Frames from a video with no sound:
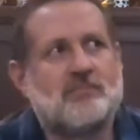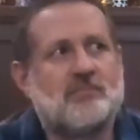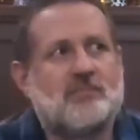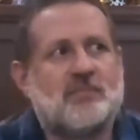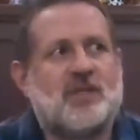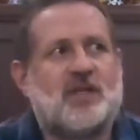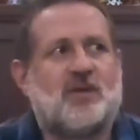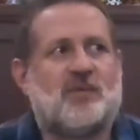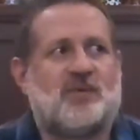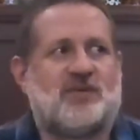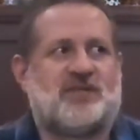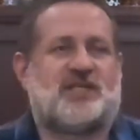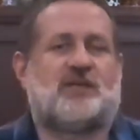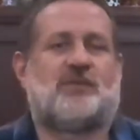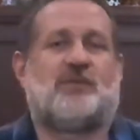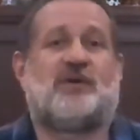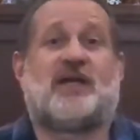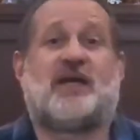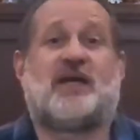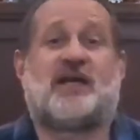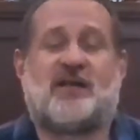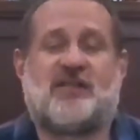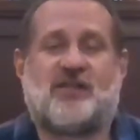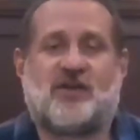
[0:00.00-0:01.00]
until
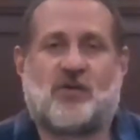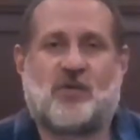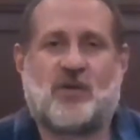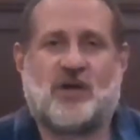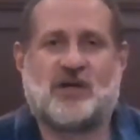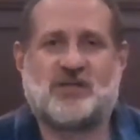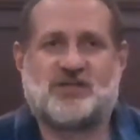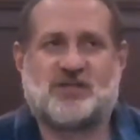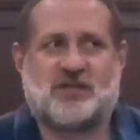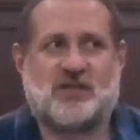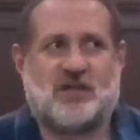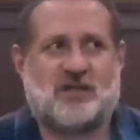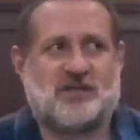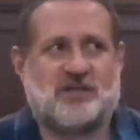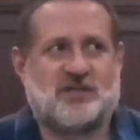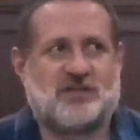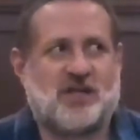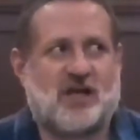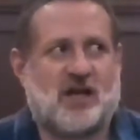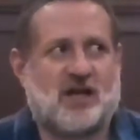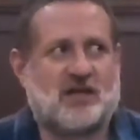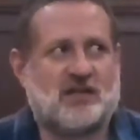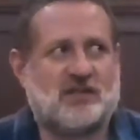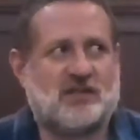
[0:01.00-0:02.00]
we get another question, I'll just
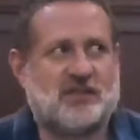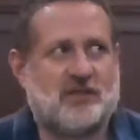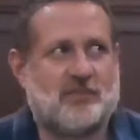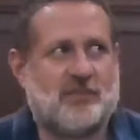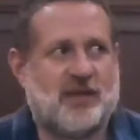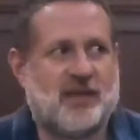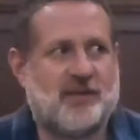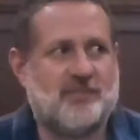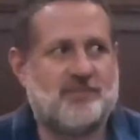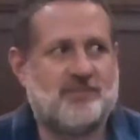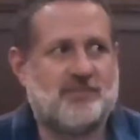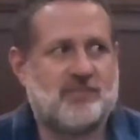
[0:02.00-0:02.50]
talk a little bit.